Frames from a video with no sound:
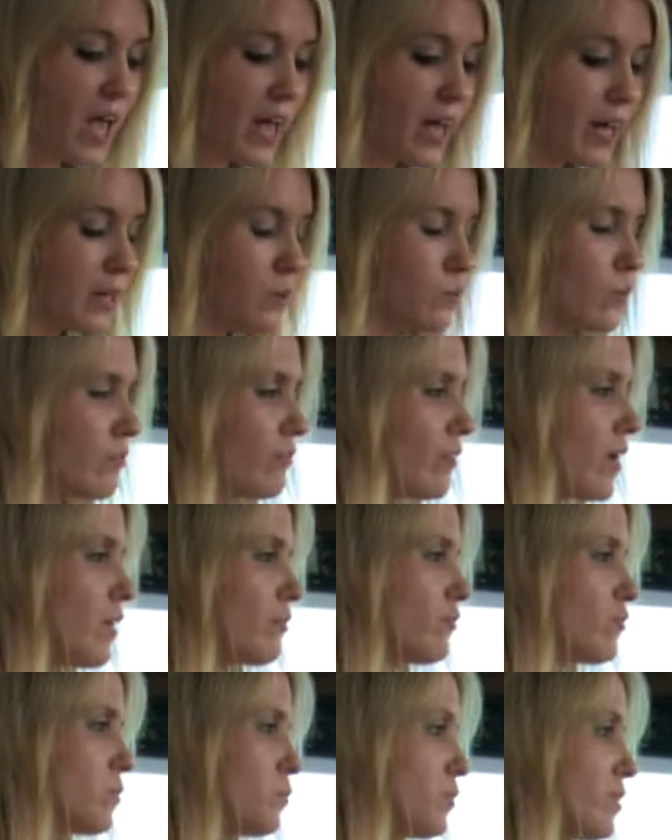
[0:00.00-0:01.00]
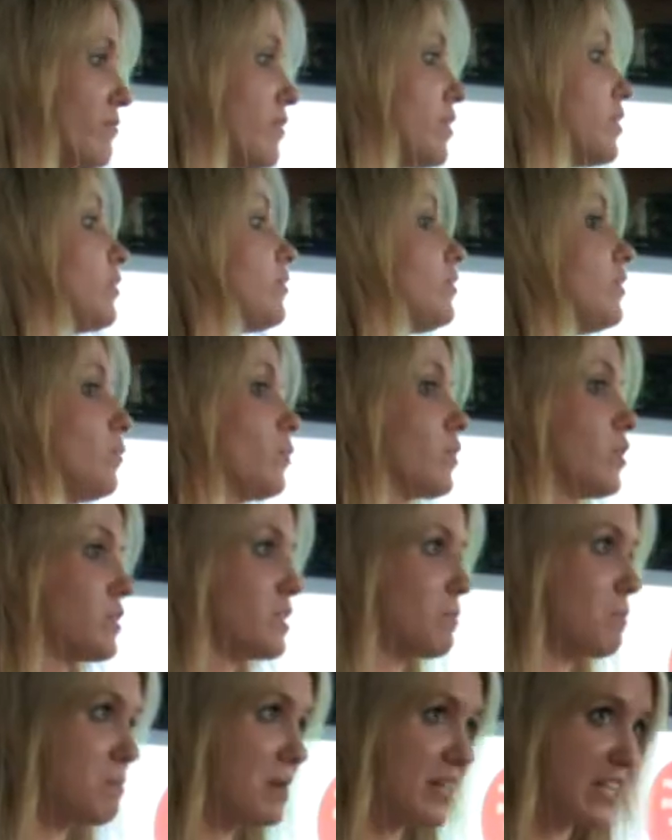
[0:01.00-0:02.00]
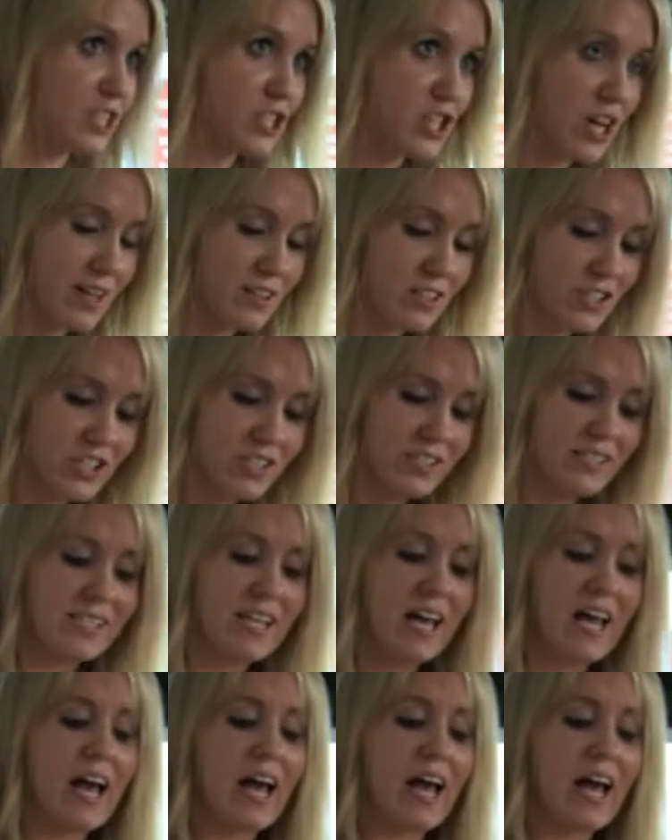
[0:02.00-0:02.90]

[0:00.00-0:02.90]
And we found through the brief that there were going to be many challenges.